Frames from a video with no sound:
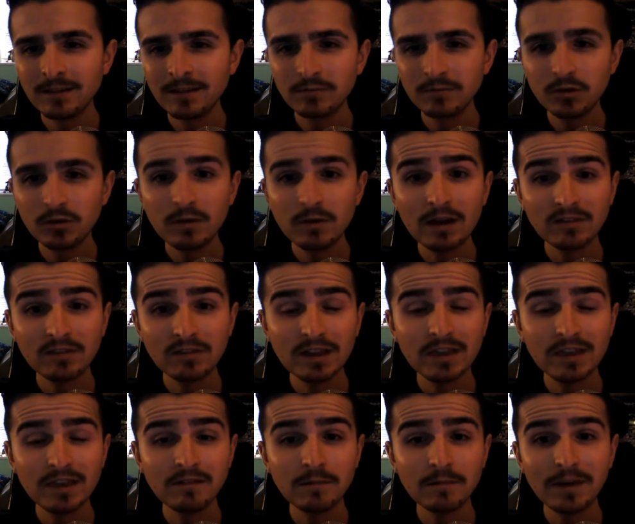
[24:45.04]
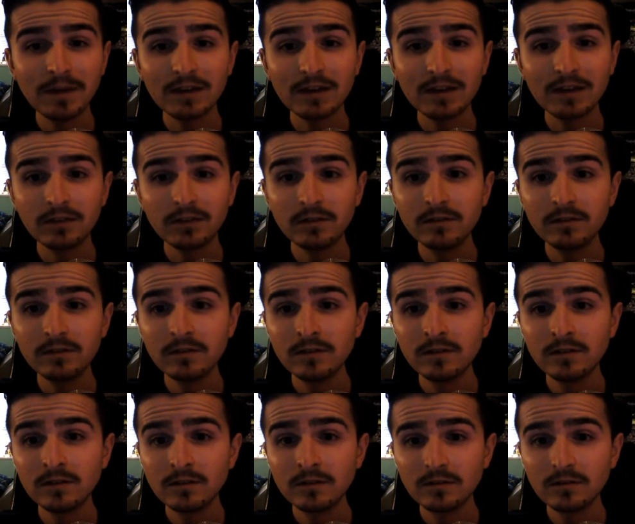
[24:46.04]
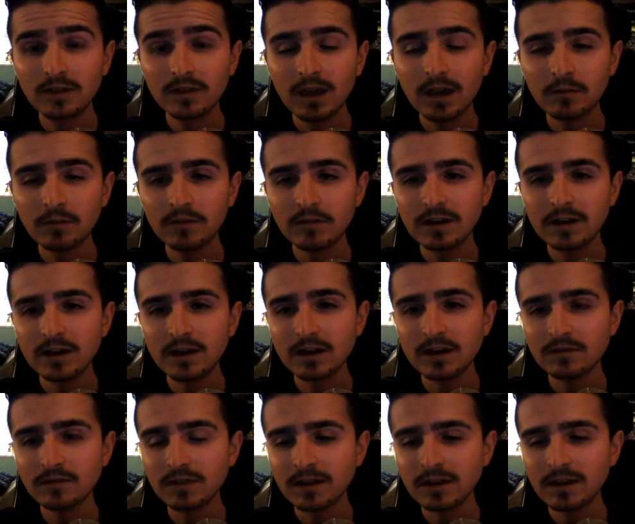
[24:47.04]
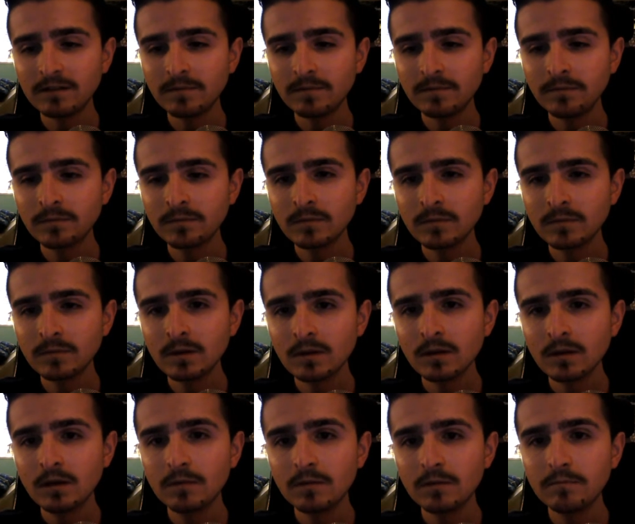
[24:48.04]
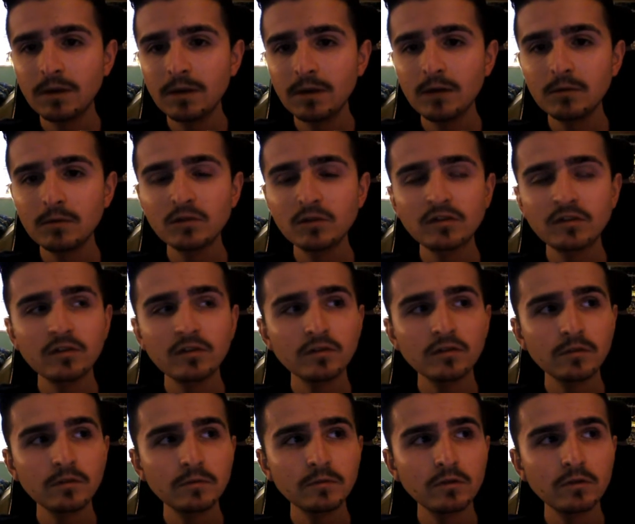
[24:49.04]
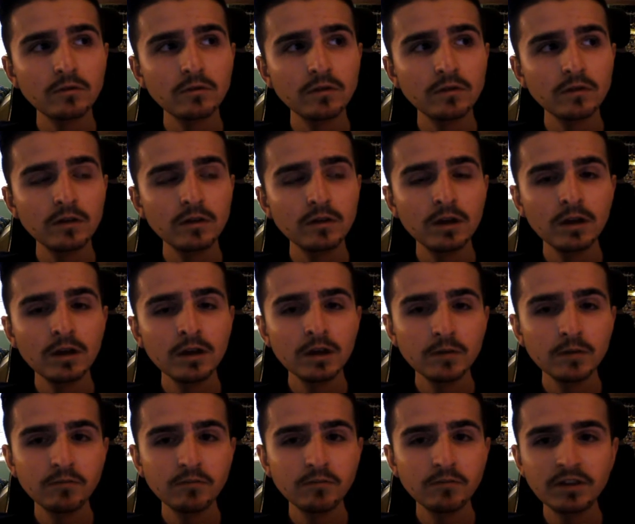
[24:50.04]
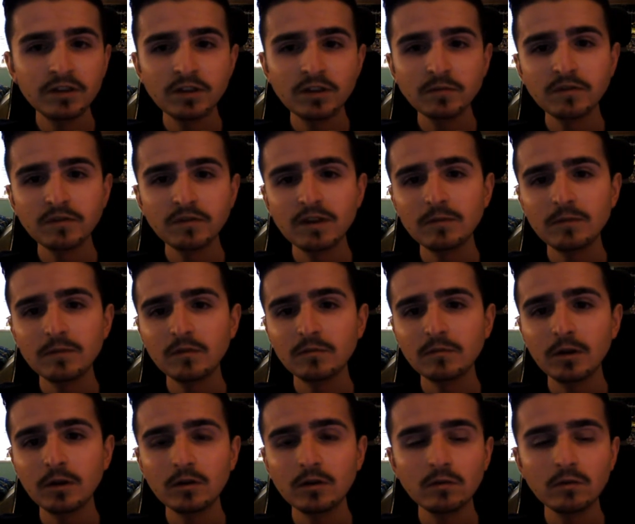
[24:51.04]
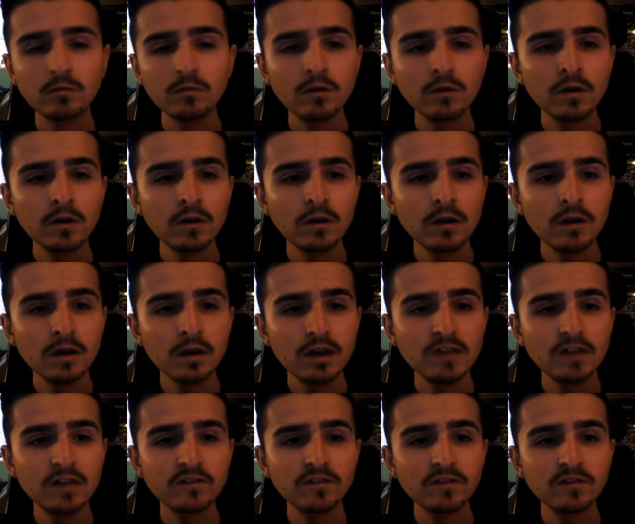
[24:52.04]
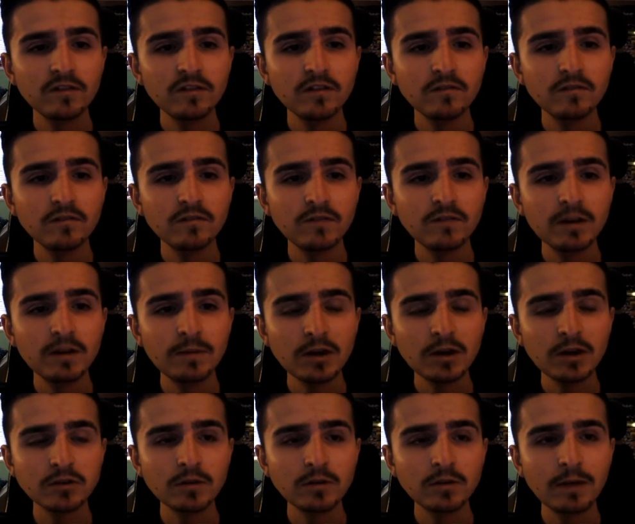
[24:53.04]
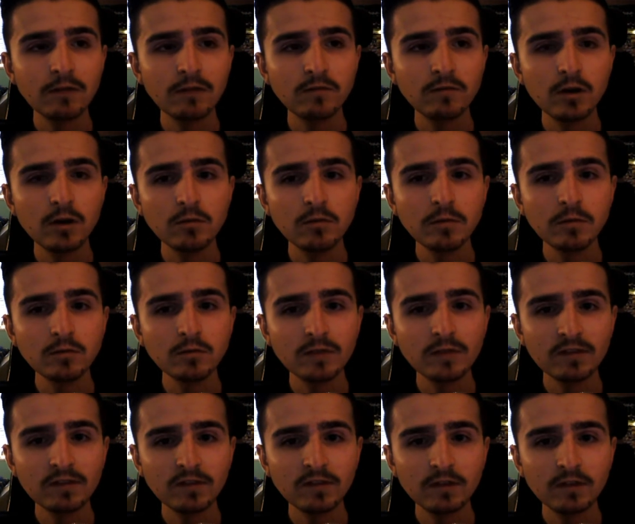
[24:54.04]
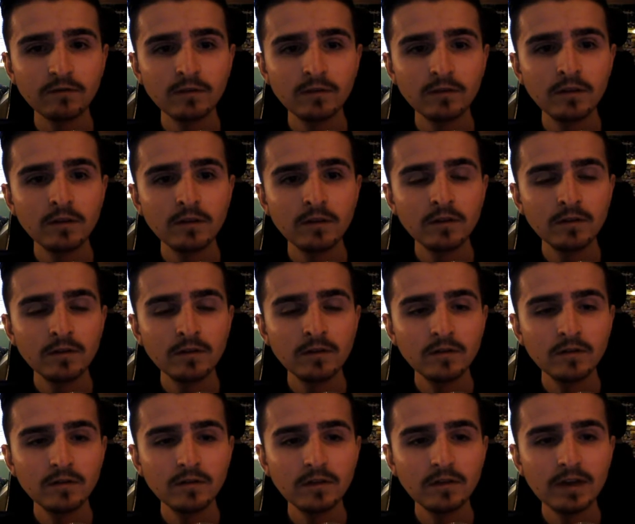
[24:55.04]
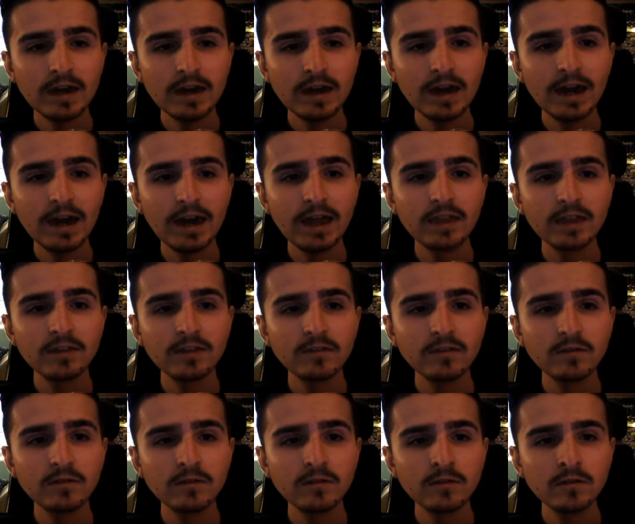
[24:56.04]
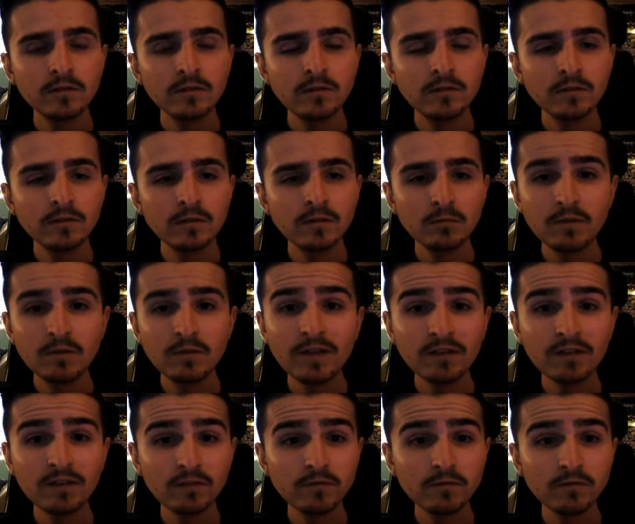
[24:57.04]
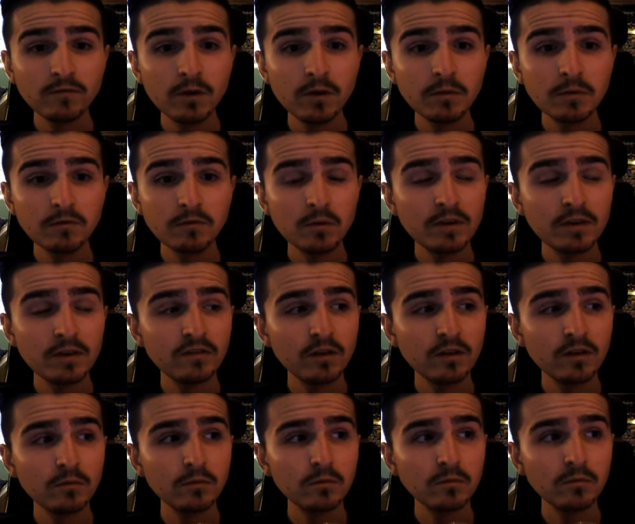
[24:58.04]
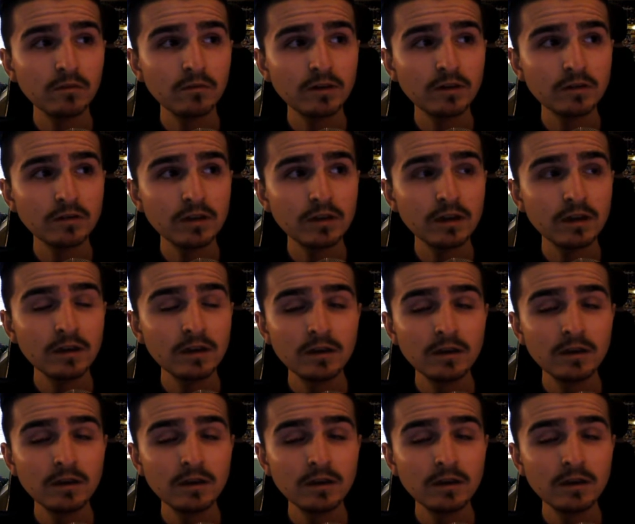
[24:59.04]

2 hours to get there and back, though. To get up really early for that. But we also took them to the British Museum, because my uncle is really passionate about Rome and all that stuff. And we found some Roman ruins that were actually